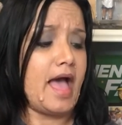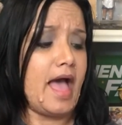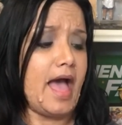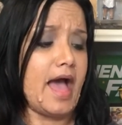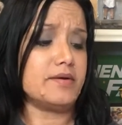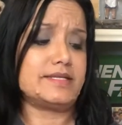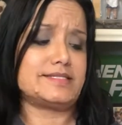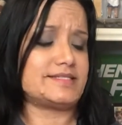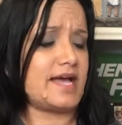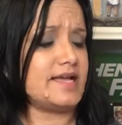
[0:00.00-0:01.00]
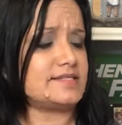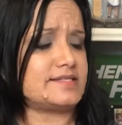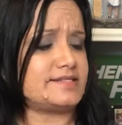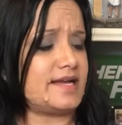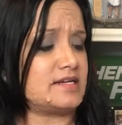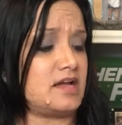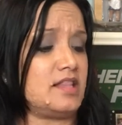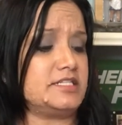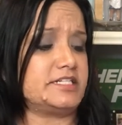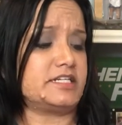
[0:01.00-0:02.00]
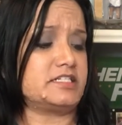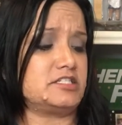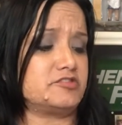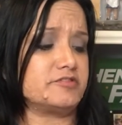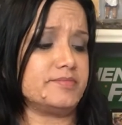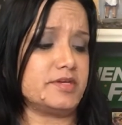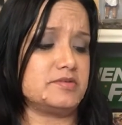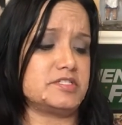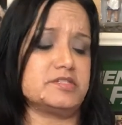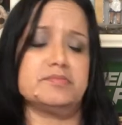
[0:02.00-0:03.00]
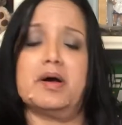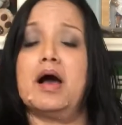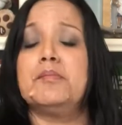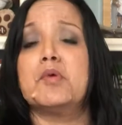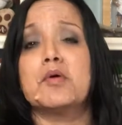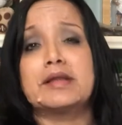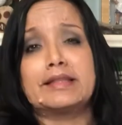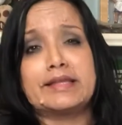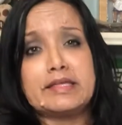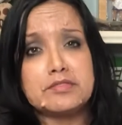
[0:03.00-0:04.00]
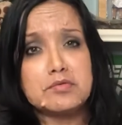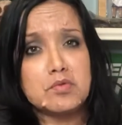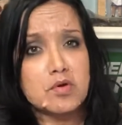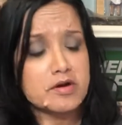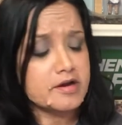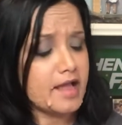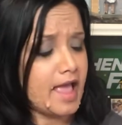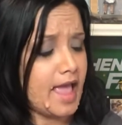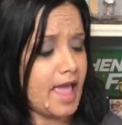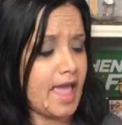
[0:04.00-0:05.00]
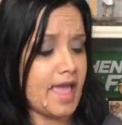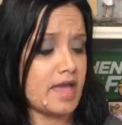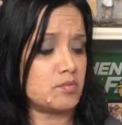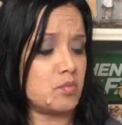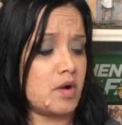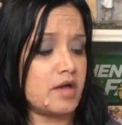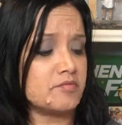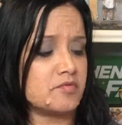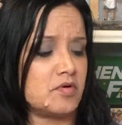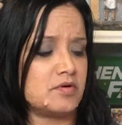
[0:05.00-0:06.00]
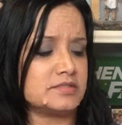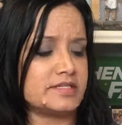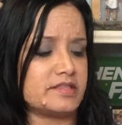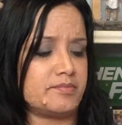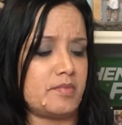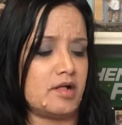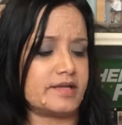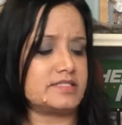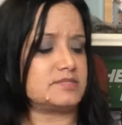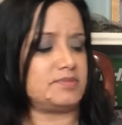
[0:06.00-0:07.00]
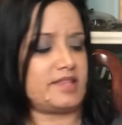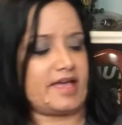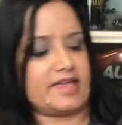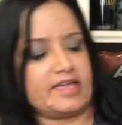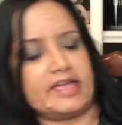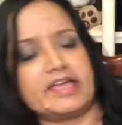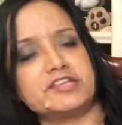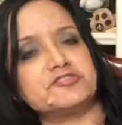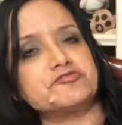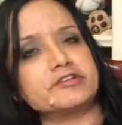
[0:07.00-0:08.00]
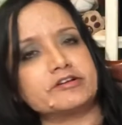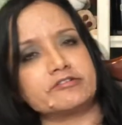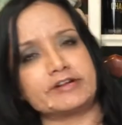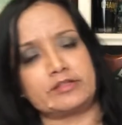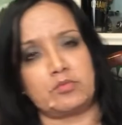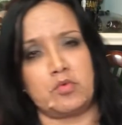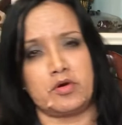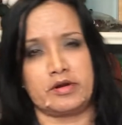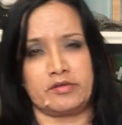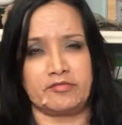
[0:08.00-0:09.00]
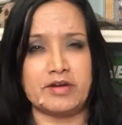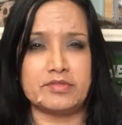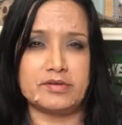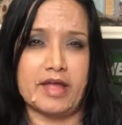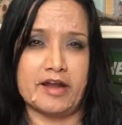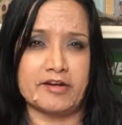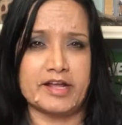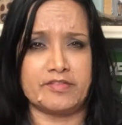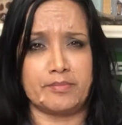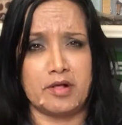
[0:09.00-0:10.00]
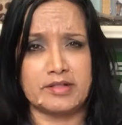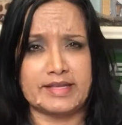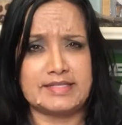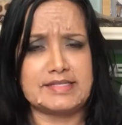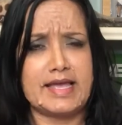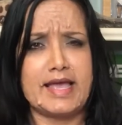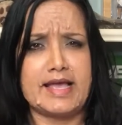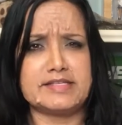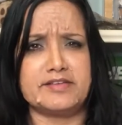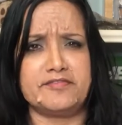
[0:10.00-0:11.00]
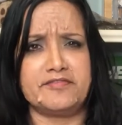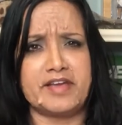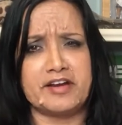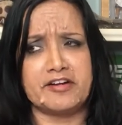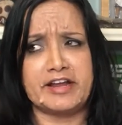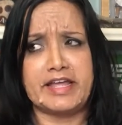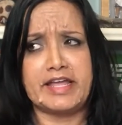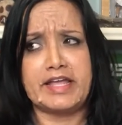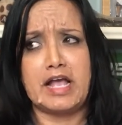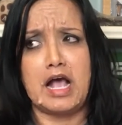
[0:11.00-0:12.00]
How did science and technology contribute to a more lethal war? And what role did the Balkans play in triggering the war? Around the area of the Balkans is a very